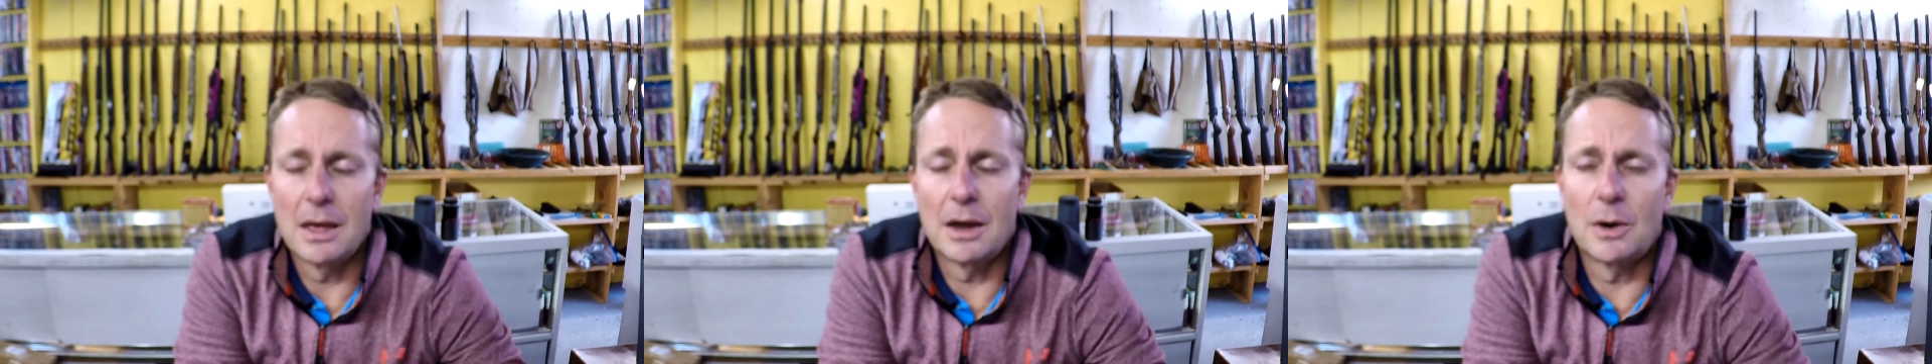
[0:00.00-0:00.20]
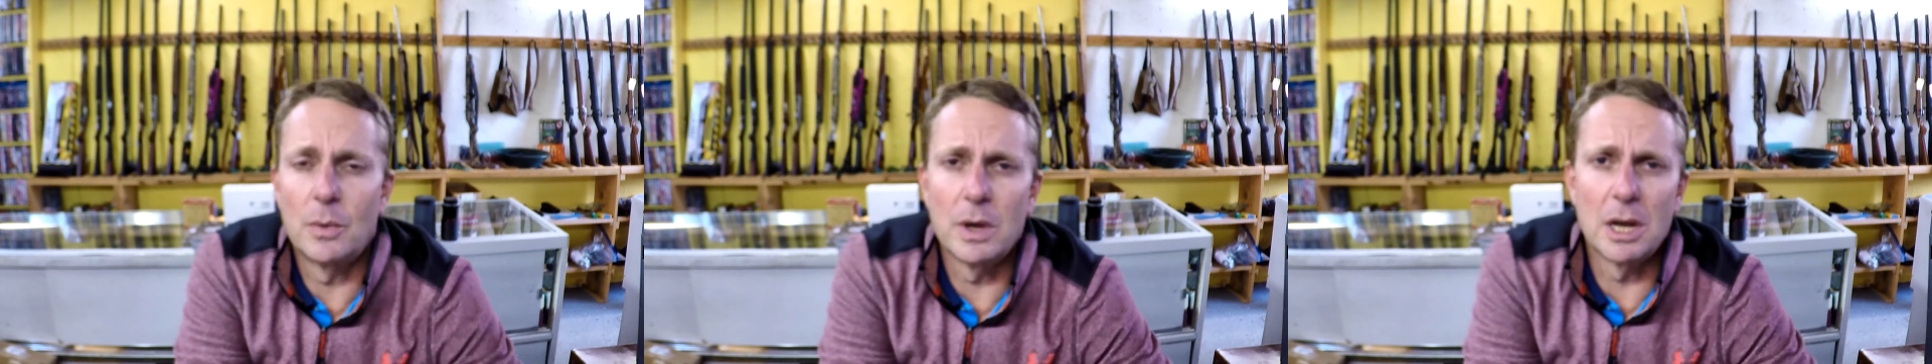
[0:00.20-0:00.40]

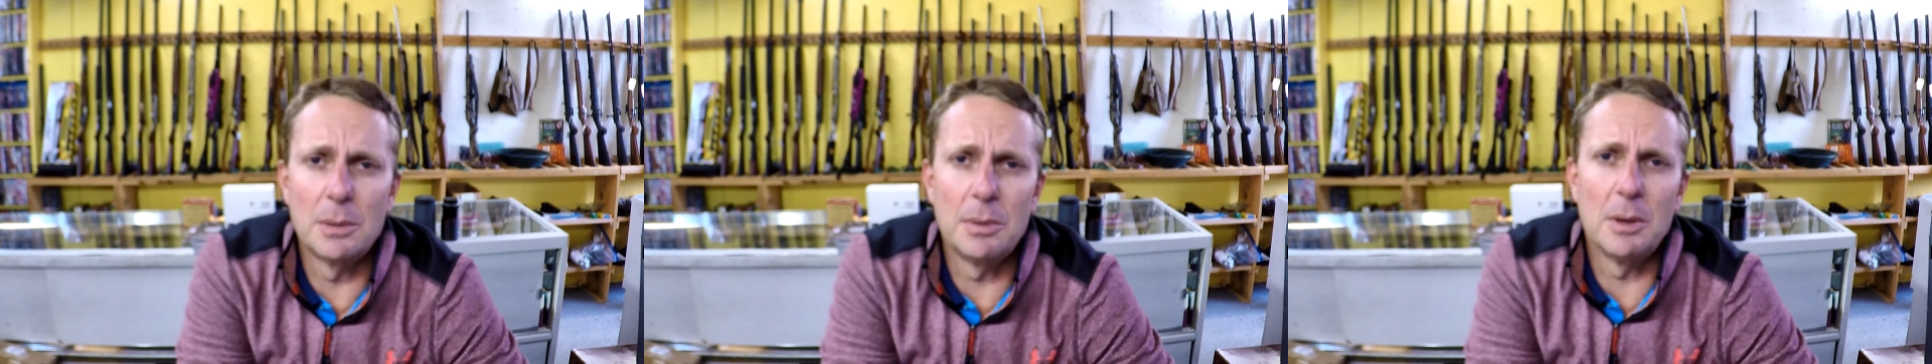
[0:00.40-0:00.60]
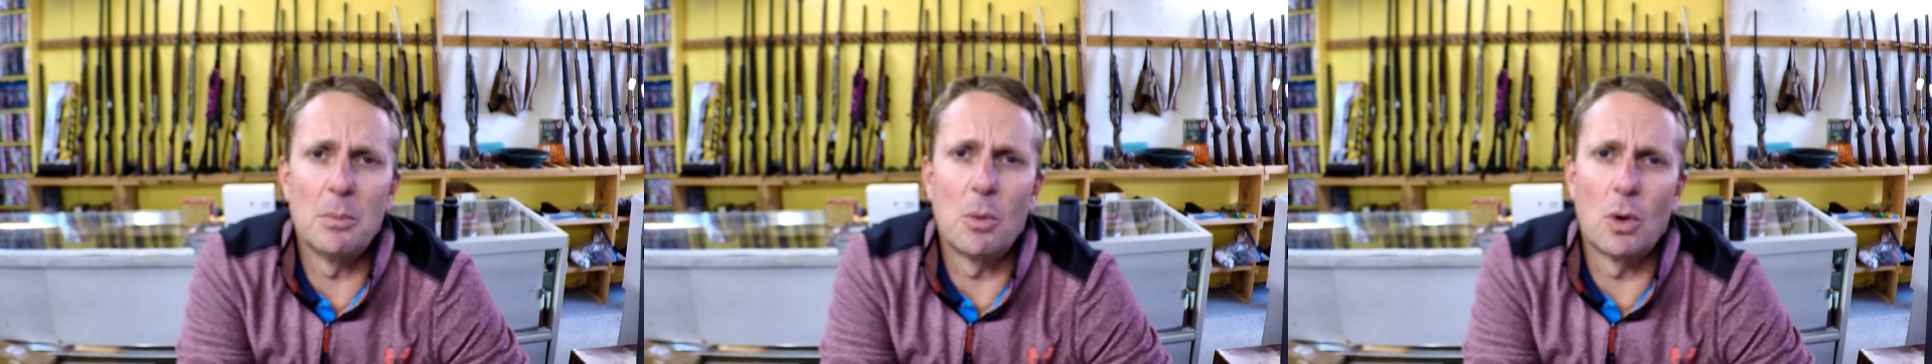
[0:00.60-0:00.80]
Are we going to
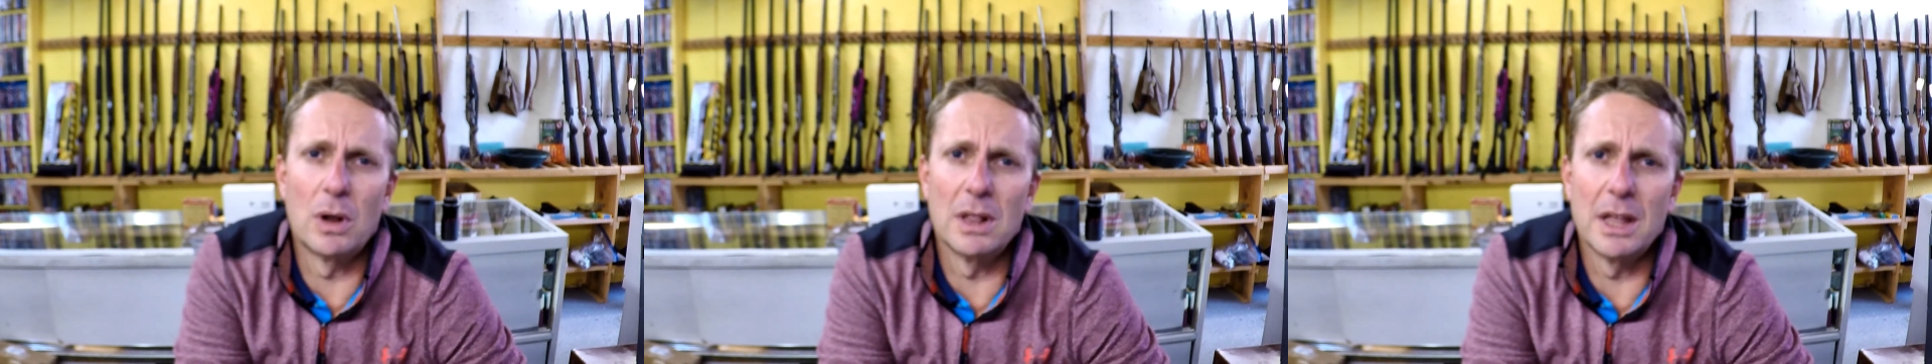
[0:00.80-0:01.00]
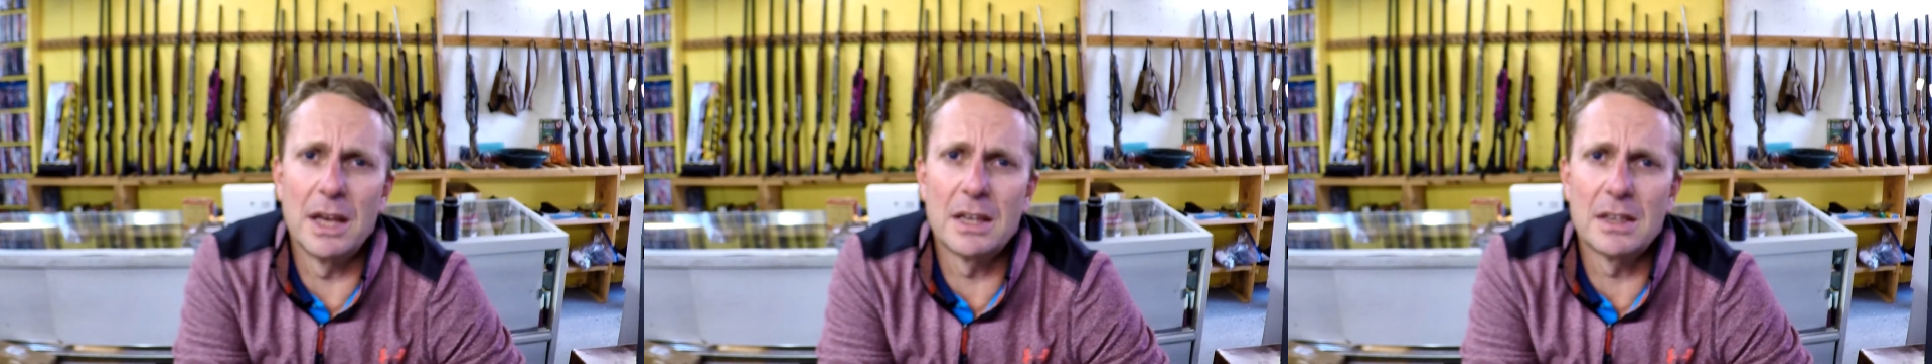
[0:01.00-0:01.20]
be more
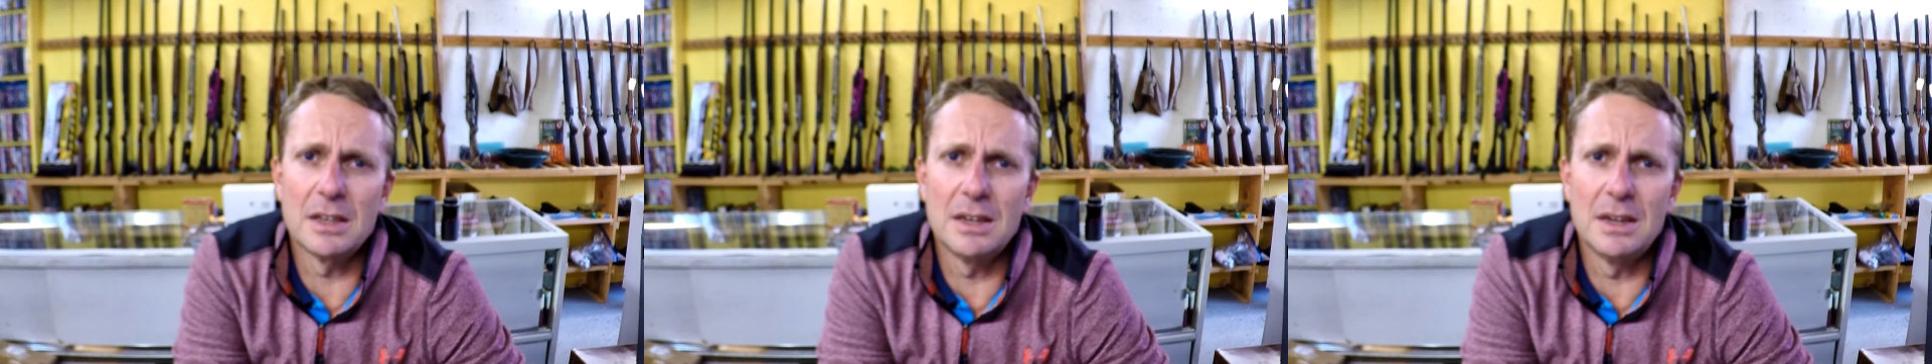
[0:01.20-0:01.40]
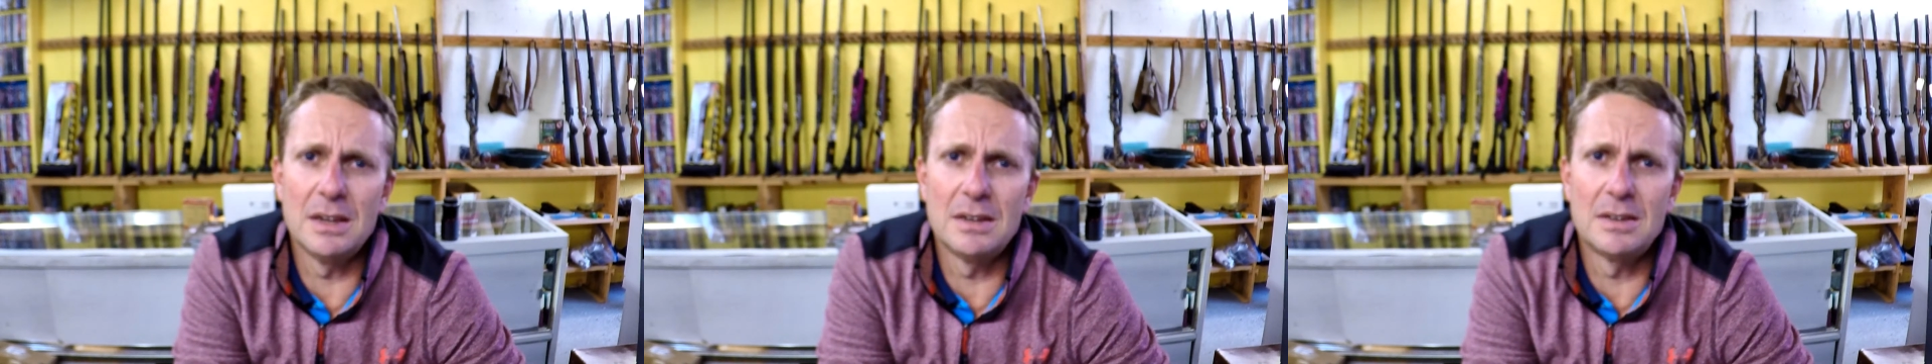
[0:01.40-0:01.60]

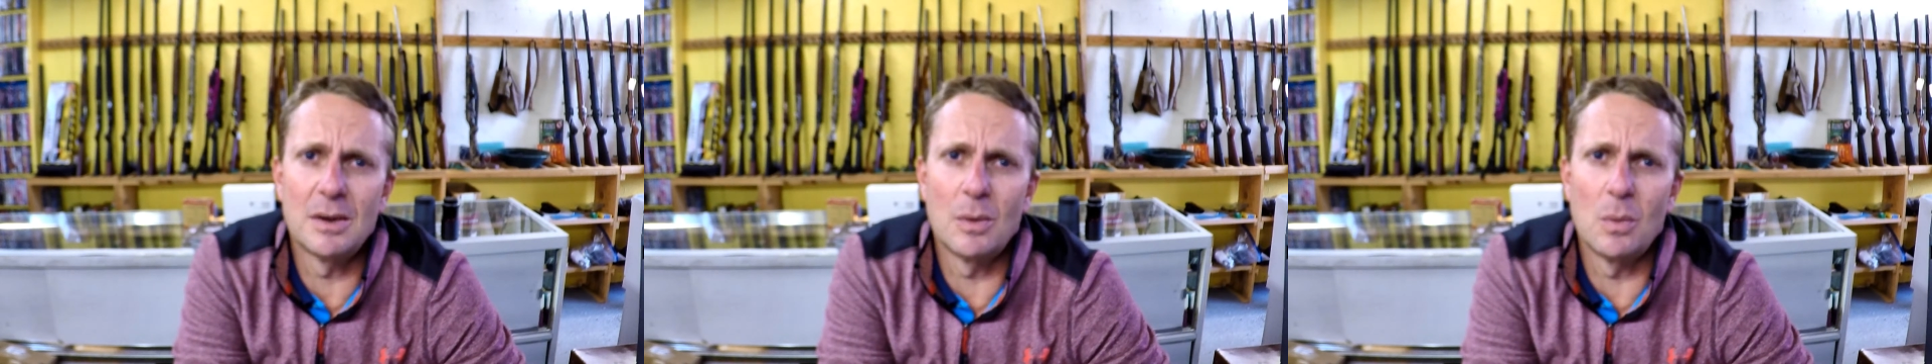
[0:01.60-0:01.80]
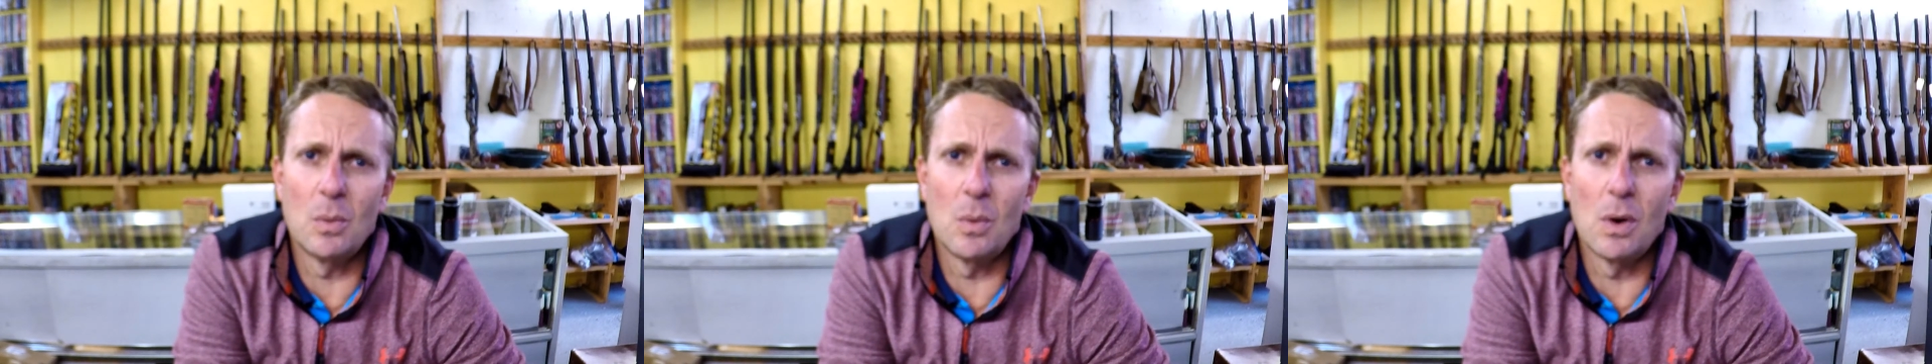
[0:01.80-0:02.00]
likely
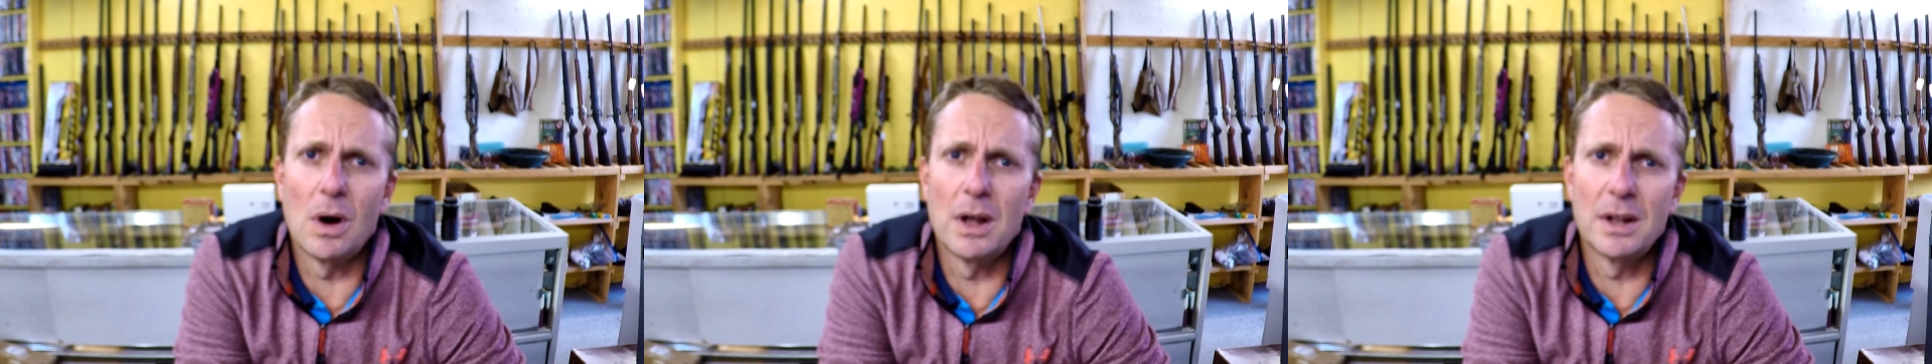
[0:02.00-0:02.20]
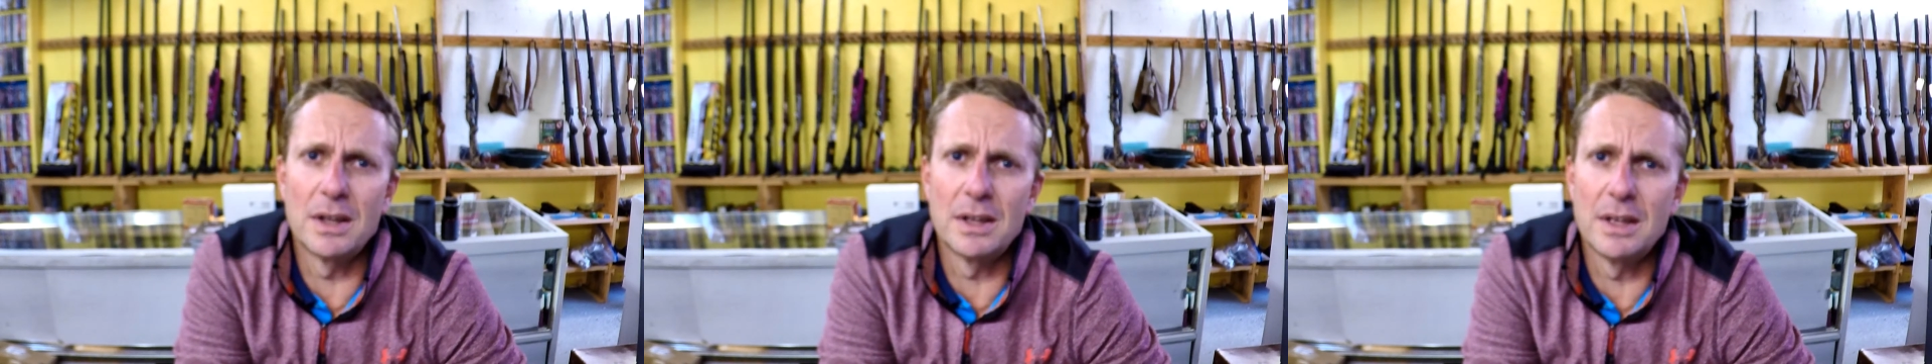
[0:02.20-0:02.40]
to
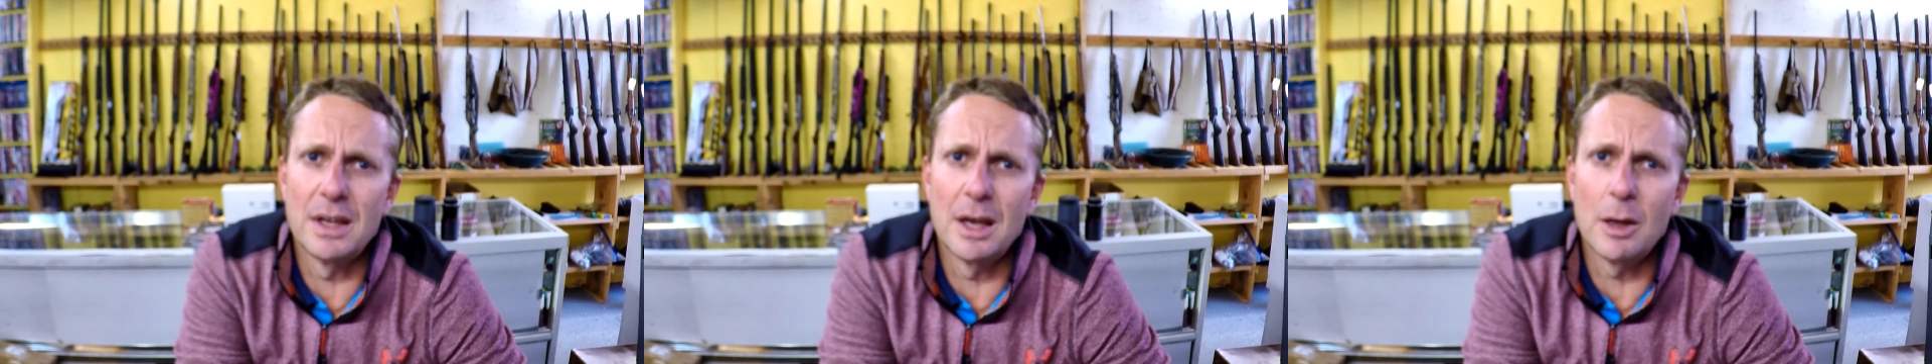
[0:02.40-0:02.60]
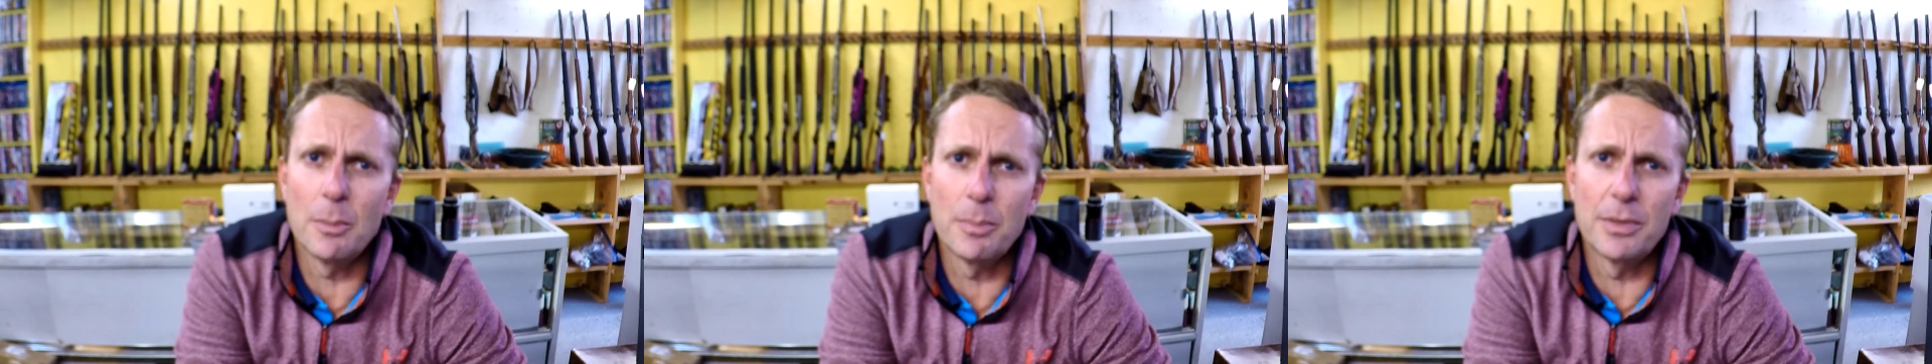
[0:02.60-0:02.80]
want to
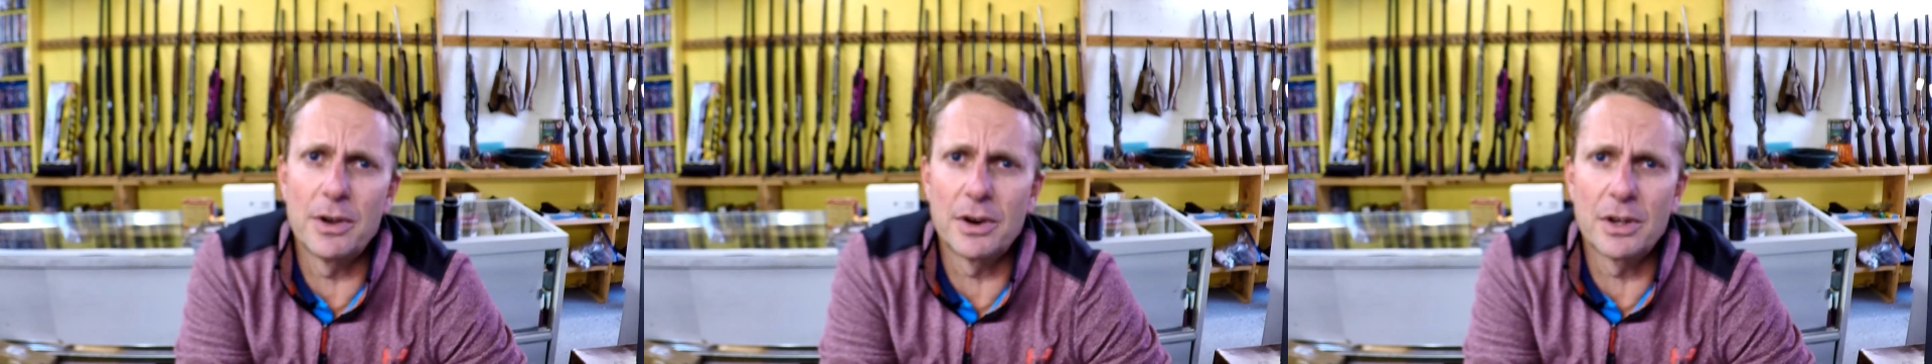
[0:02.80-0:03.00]
help their